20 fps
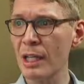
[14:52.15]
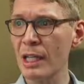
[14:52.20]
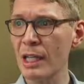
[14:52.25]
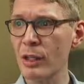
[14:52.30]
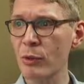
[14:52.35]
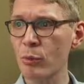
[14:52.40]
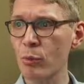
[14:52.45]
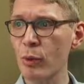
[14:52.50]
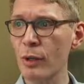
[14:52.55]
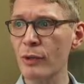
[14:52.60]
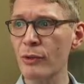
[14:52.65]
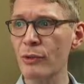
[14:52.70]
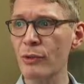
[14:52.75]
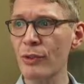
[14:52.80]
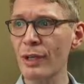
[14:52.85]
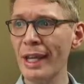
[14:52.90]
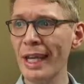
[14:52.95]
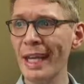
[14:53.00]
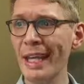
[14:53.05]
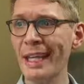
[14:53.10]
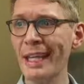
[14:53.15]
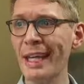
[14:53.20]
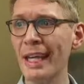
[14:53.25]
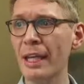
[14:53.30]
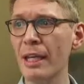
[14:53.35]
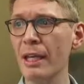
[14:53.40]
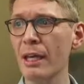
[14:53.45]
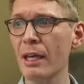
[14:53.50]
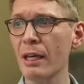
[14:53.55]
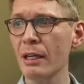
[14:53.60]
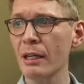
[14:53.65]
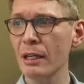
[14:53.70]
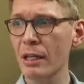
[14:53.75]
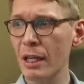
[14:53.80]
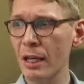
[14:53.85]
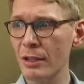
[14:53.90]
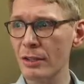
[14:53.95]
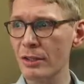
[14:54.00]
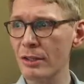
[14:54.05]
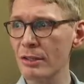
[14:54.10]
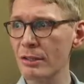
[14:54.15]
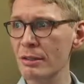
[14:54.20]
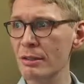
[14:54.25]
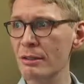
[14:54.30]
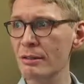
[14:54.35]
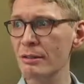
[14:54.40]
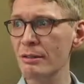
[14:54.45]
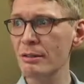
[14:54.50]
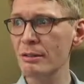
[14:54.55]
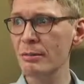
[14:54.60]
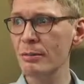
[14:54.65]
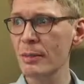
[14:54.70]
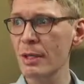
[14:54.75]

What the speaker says: in one's aching consciousness,